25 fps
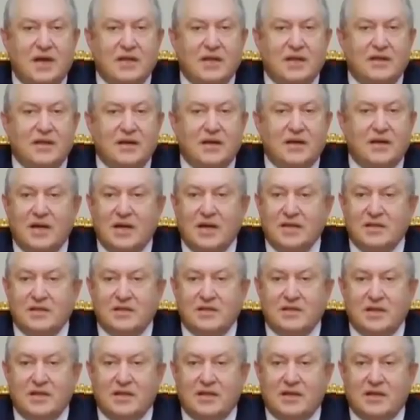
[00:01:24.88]
ethnic
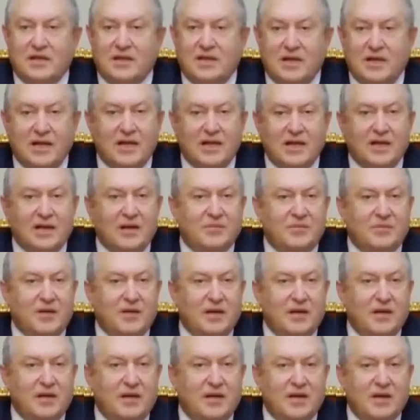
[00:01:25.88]
cleansing, clean up
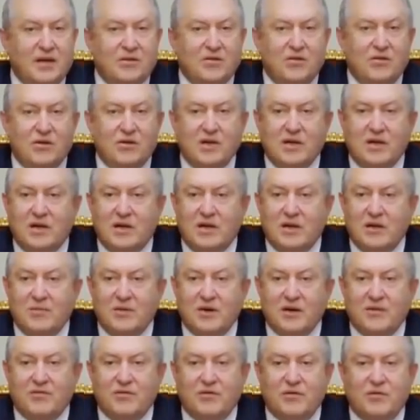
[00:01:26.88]
the
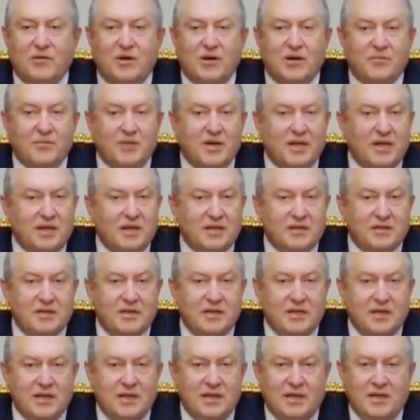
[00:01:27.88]
Nagorno-Karabakh from
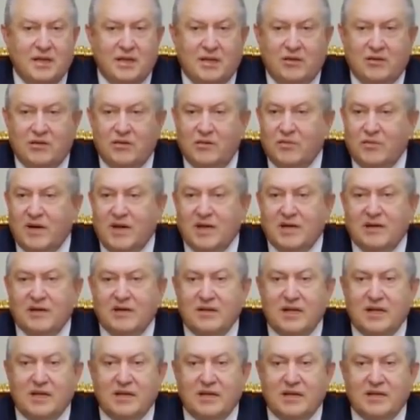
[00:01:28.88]
Armenians, no
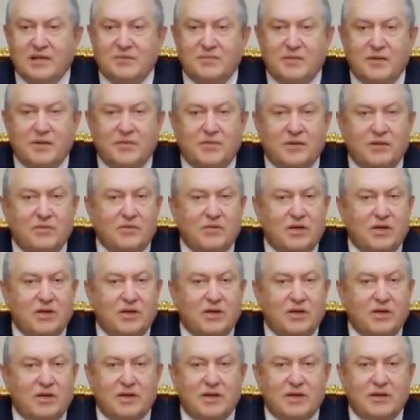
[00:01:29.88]
matter that these people were
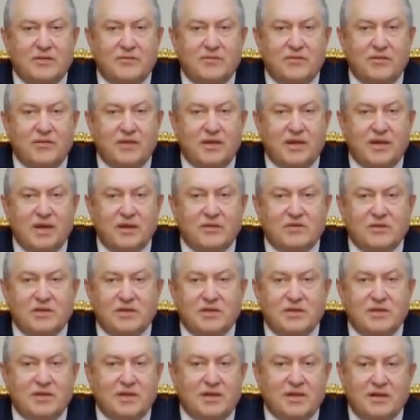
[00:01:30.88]
living there for
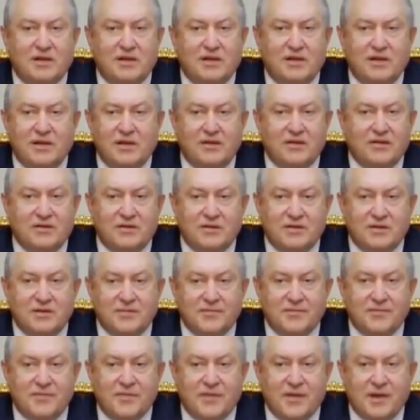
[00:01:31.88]
thousands of
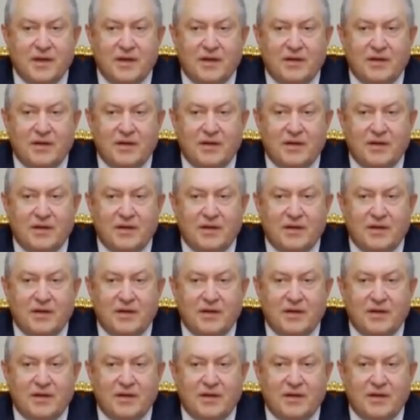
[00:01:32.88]
years,